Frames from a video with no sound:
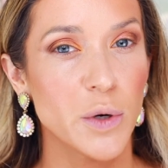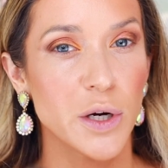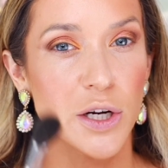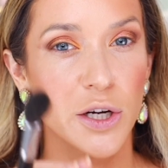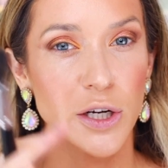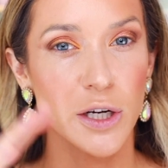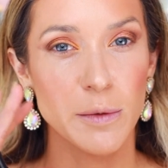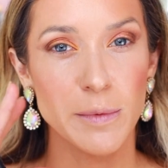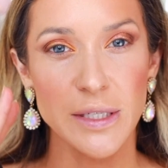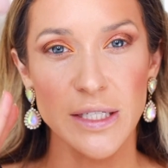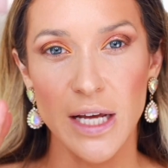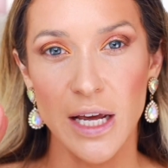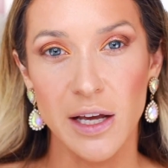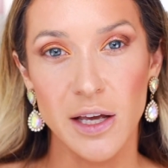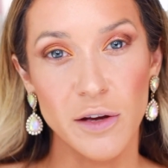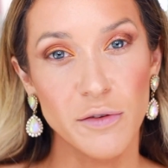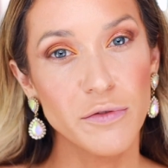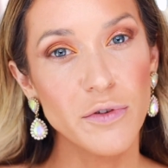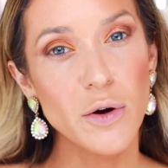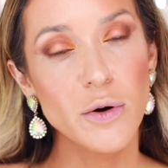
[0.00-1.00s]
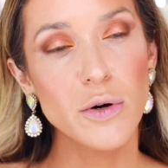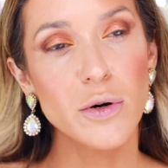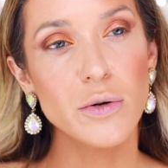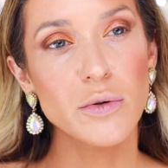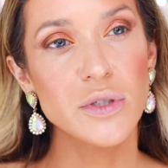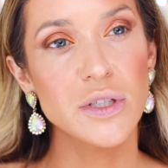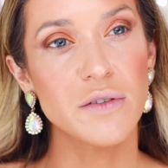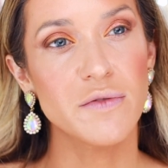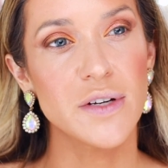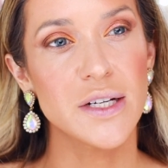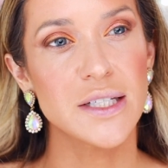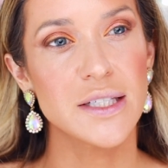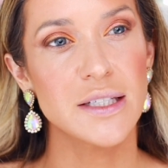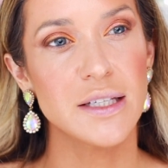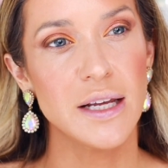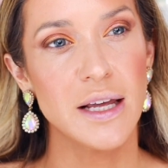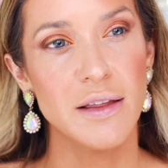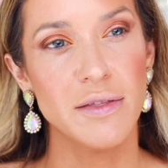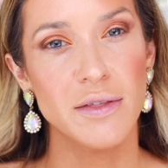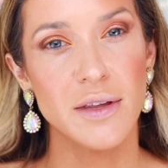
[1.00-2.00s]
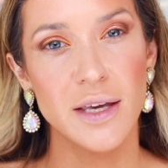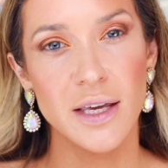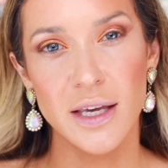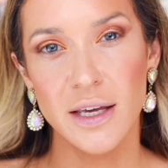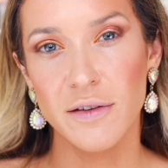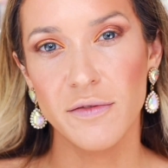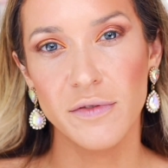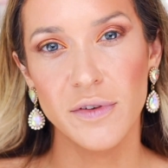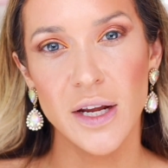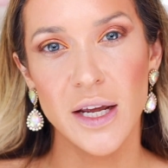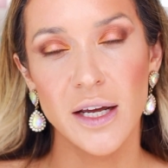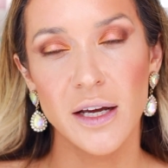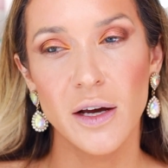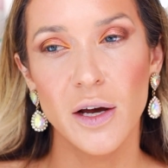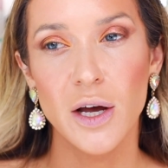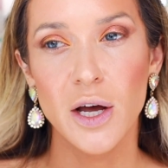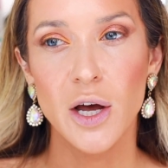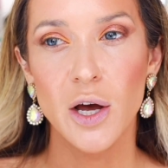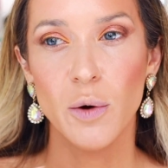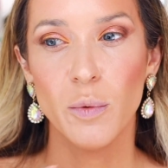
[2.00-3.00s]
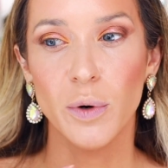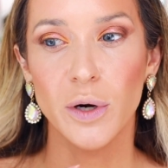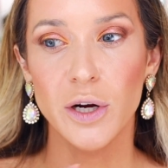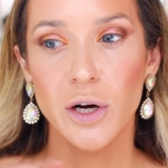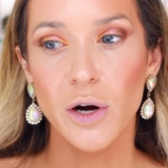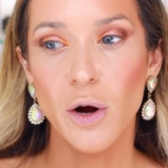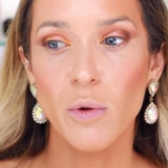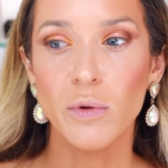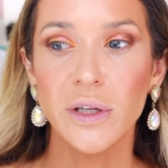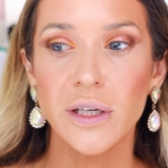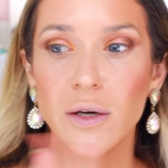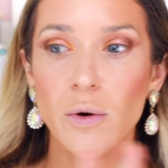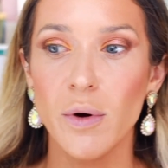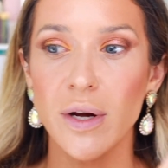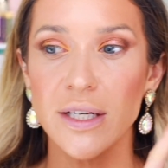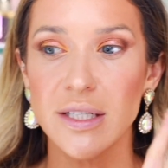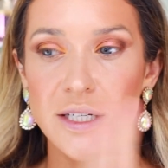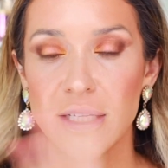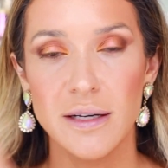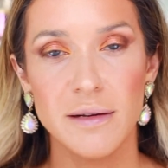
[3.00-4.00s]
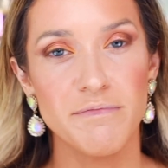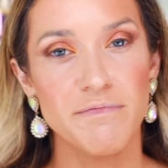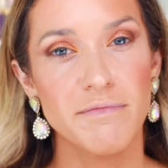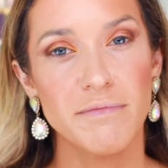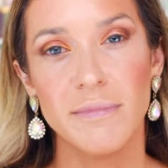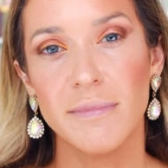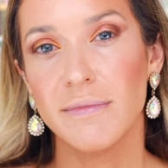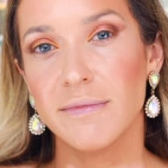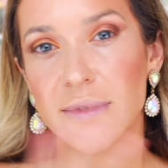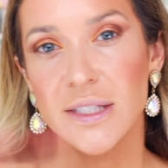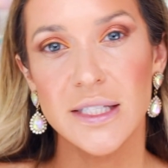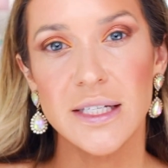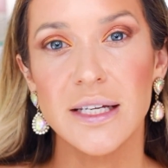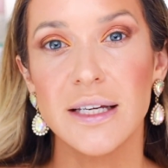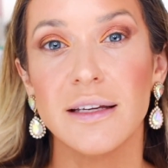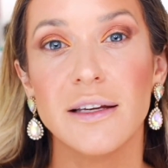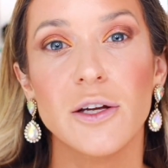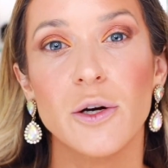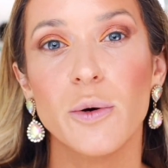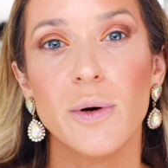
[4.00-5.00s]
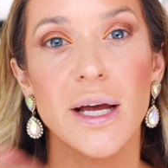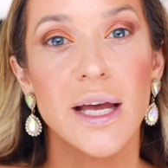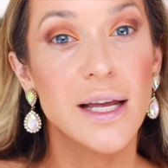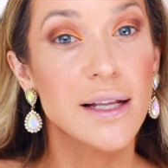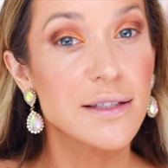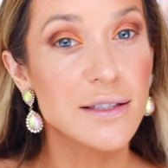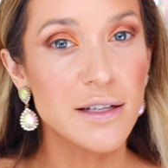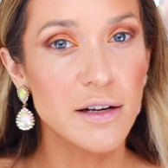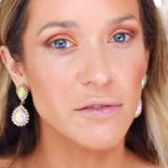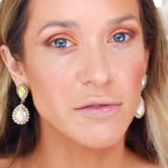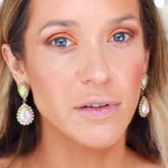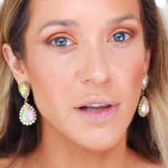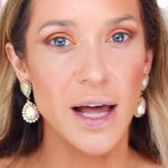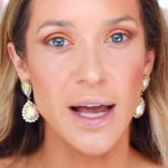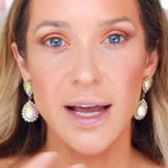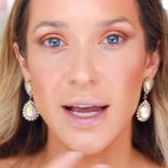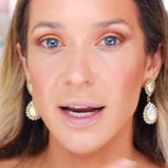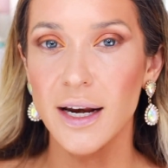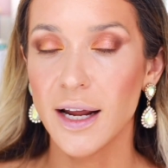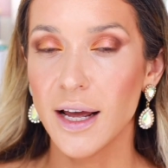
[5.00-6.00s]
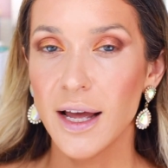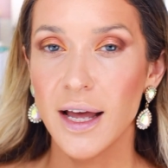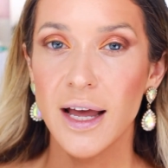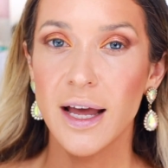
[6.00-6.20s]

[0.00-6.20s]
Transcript: where you're going to be taking photos, if it's in the evening where you're only going to see, you know, hints of light,